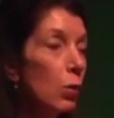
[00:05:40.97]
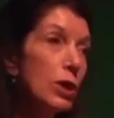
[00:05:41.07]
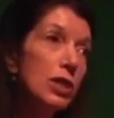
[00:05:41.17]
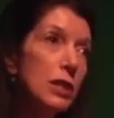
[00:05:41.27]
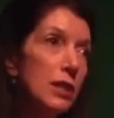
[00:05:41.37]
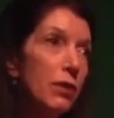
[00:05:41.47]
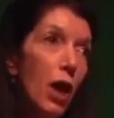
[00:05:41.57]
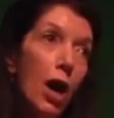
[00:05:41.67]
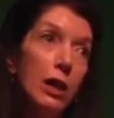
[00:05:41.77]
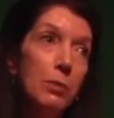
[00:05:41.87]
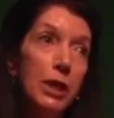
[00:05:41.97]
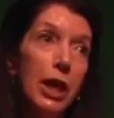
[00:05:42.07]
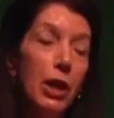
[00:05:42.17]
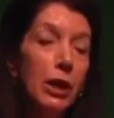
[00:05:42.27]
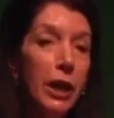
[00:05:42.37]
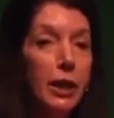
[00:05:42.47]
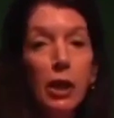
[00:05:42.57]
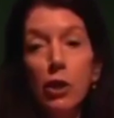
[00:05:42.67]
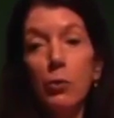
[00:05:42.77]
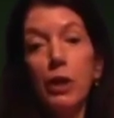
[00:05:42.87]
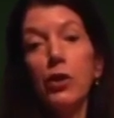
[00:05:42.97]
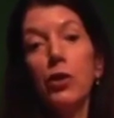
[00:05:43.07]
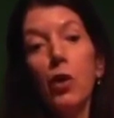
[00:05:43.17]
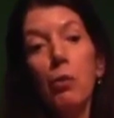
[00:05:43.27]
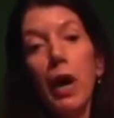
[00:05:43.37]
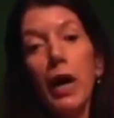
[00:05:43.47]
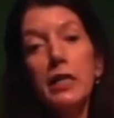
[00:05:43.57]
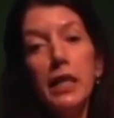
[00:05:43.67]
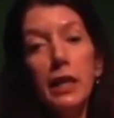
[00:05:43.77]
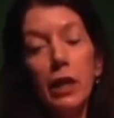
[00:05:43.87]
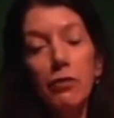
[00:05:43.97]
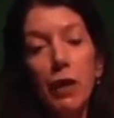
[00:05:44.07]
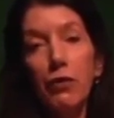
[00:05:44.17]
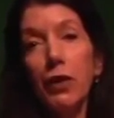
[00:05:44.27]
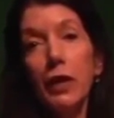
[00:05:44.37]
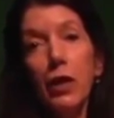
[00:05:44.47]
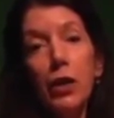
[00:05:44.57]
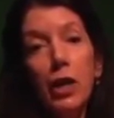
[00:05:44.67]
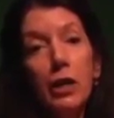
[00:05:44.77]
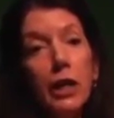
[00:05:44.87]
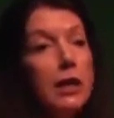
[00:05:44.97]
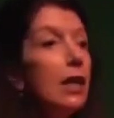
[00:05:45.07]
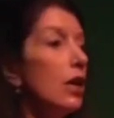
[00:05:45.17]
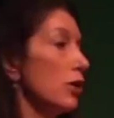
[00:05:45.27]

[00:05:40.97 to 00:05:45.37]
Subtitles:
We'll just leave it all up to Caroline. You mean you don't mind taking care of everything now, Caroline?